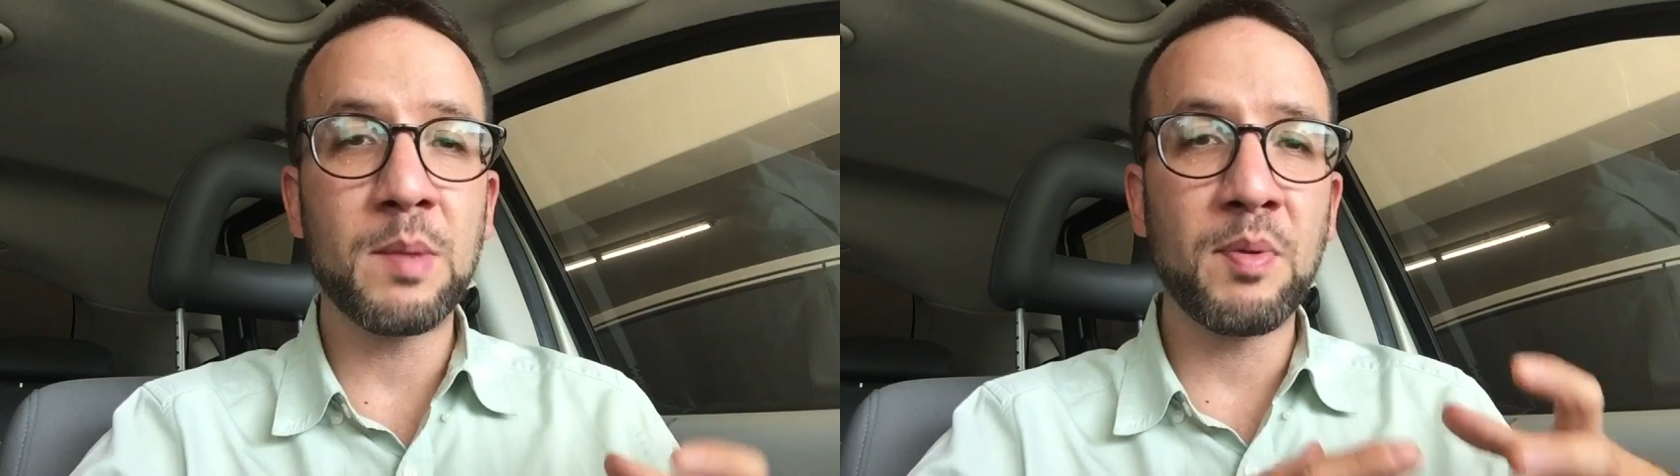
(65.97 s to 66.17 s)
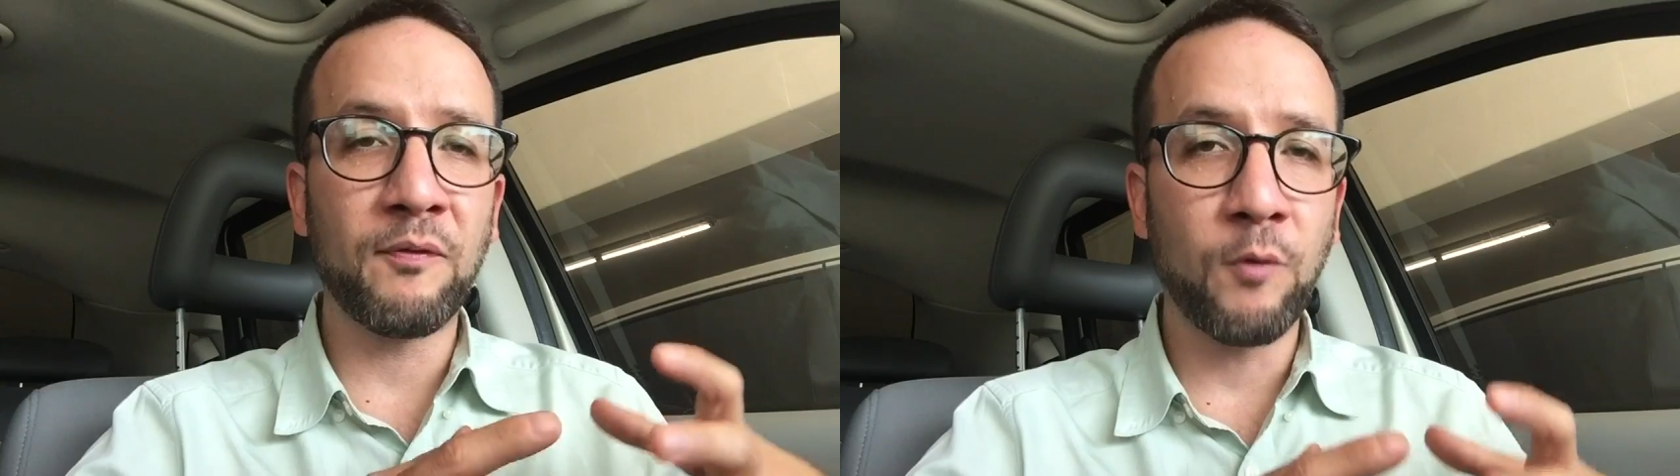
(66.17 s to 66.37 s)

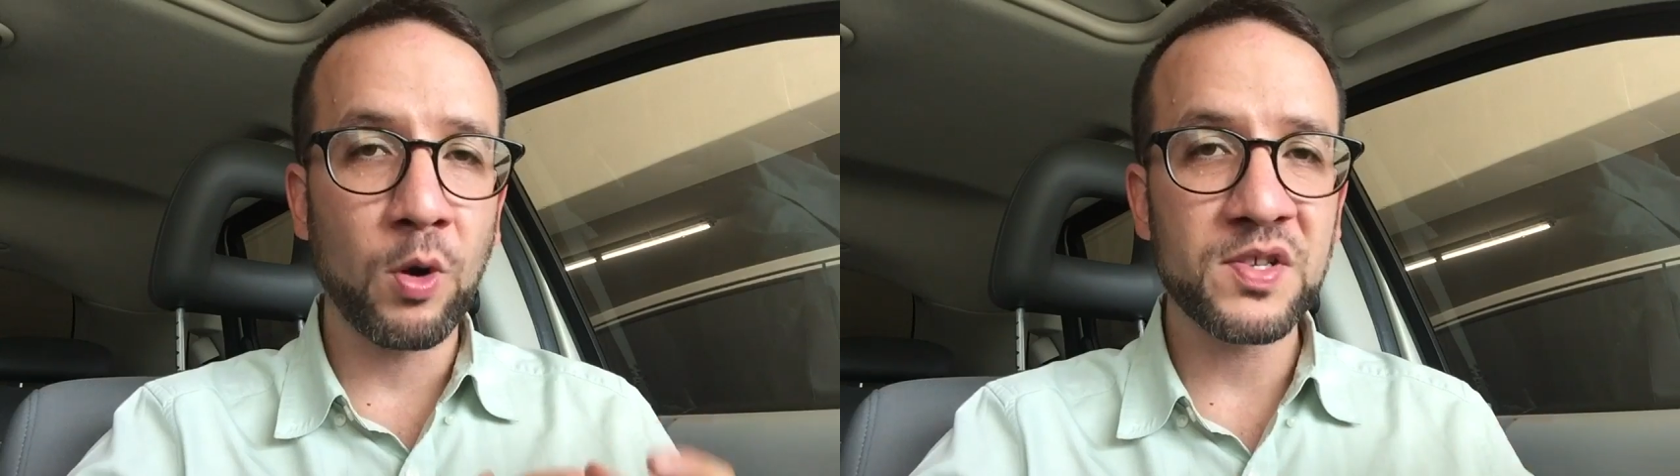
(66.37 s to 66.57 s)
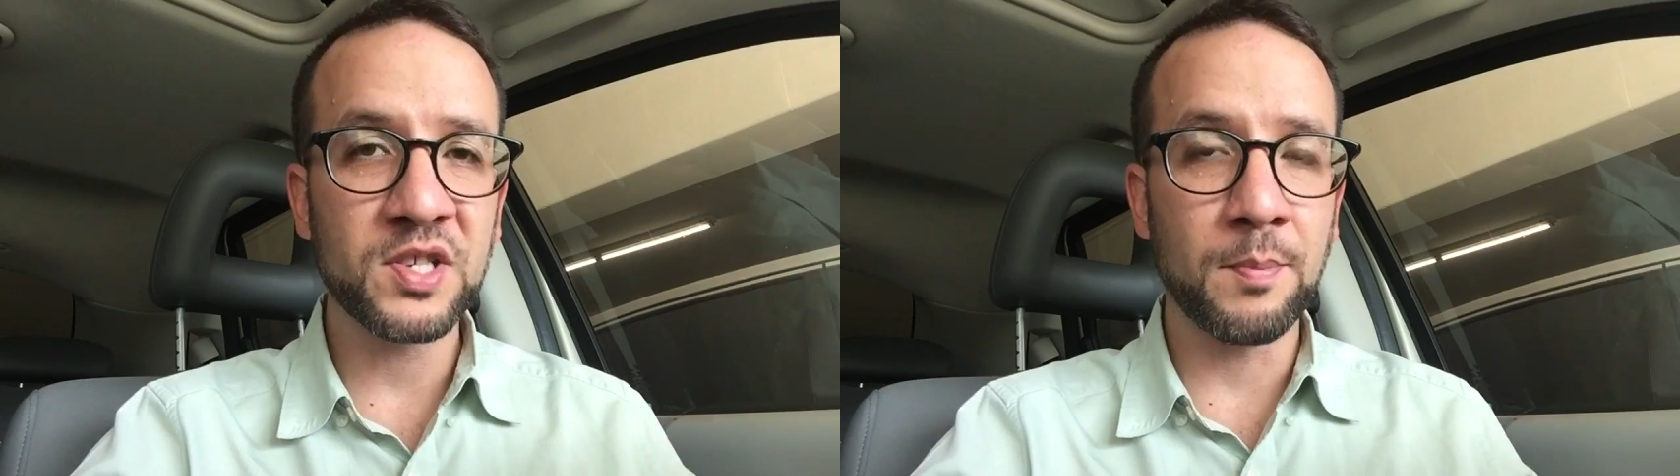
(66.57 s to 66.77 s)
be
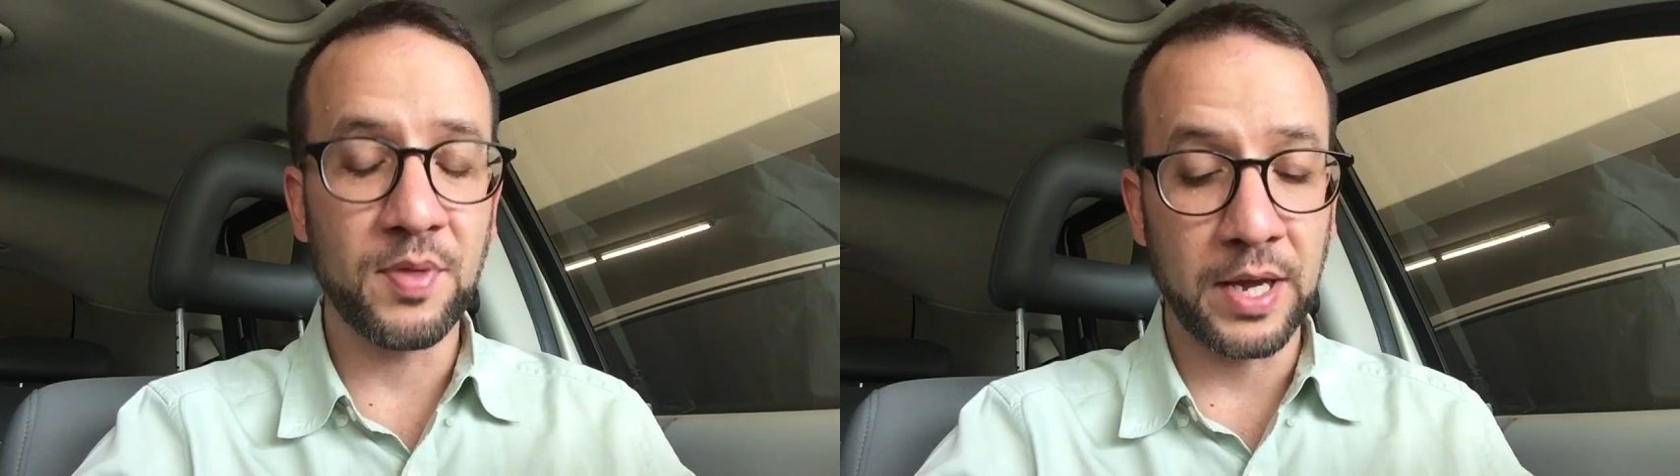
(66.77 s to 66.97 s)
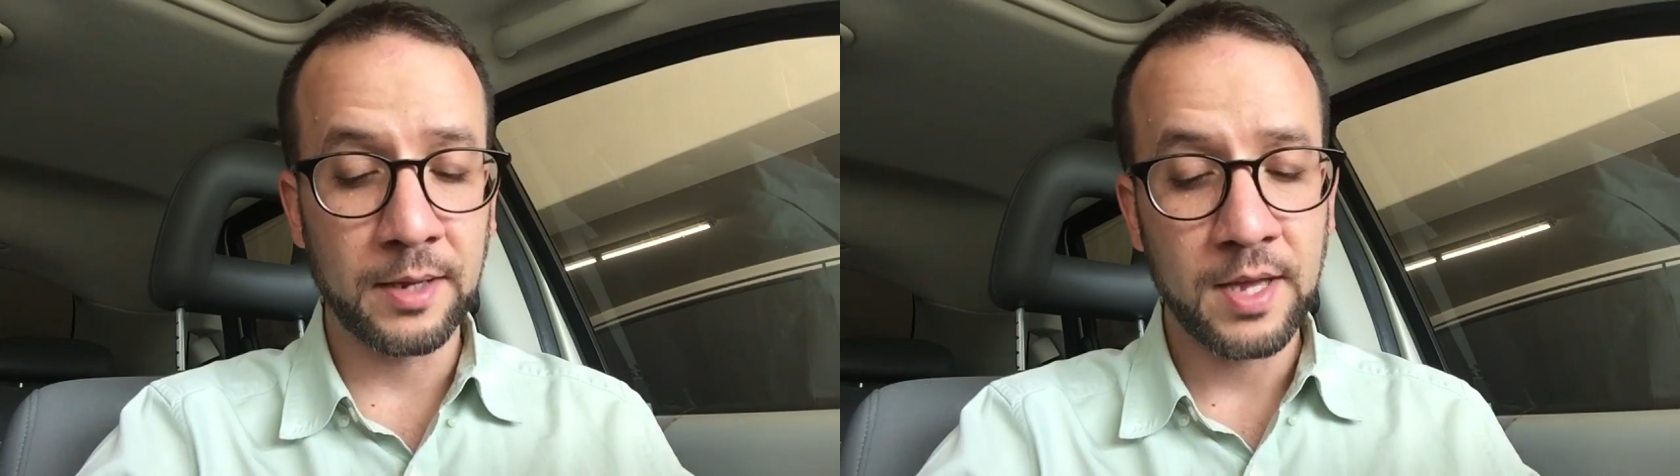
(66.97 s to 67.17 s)
before
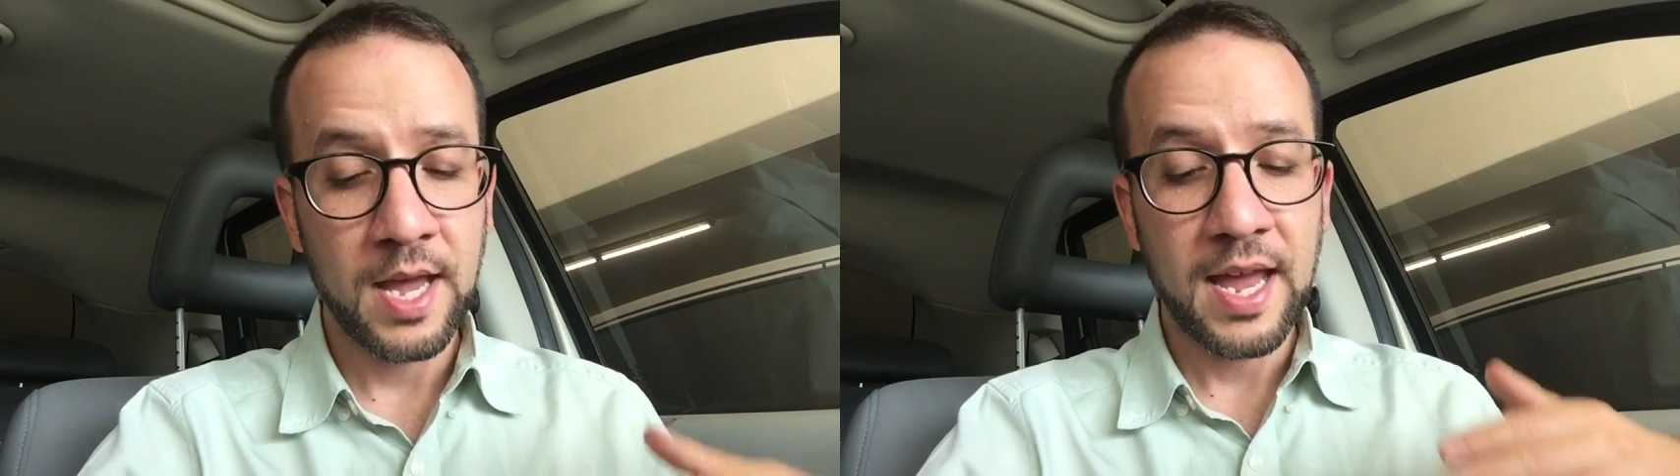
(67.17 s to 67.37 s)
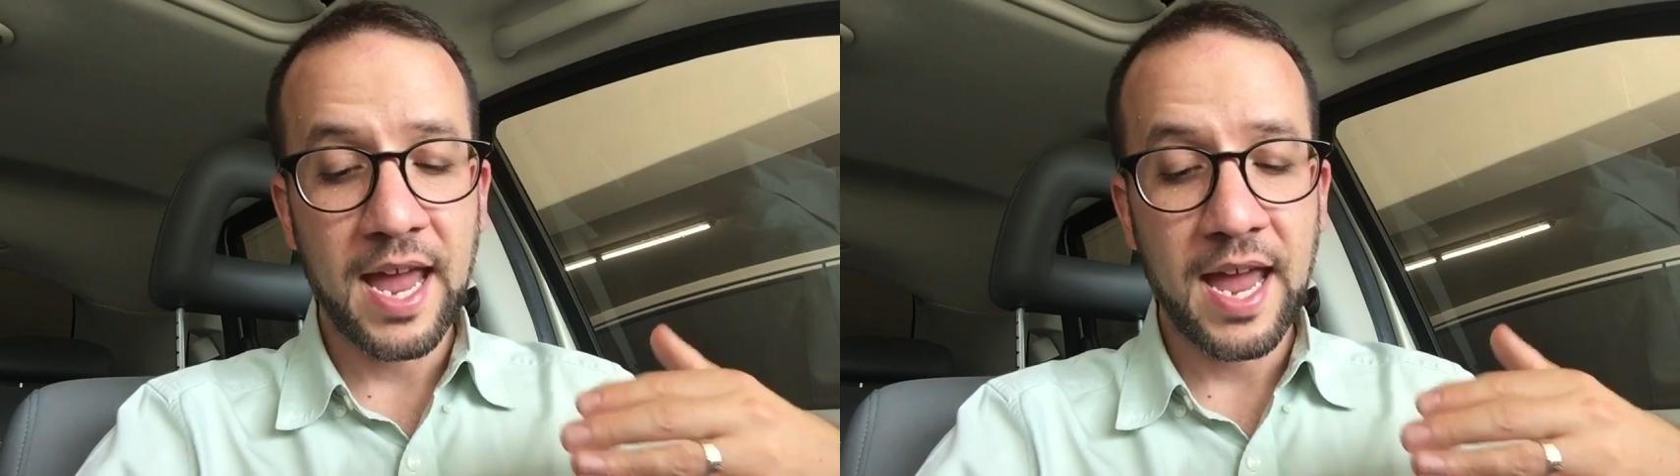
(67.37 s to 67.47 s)
something.